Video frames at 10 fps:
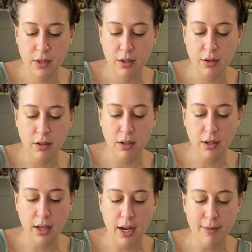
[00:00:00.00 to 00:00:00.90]
on
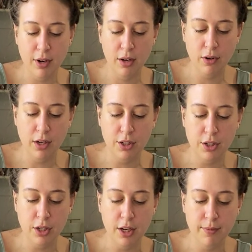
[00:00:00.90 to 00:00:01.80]
camera or on
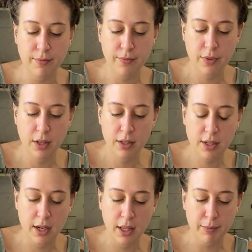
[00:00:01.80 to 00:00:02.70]
stream. It's
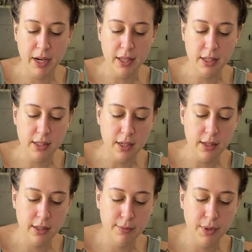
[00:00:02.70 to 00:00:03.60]
kind of like behind the
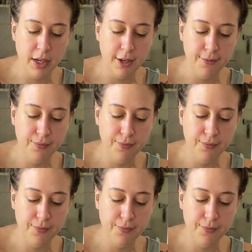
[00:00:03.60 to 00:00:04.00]
scenes, but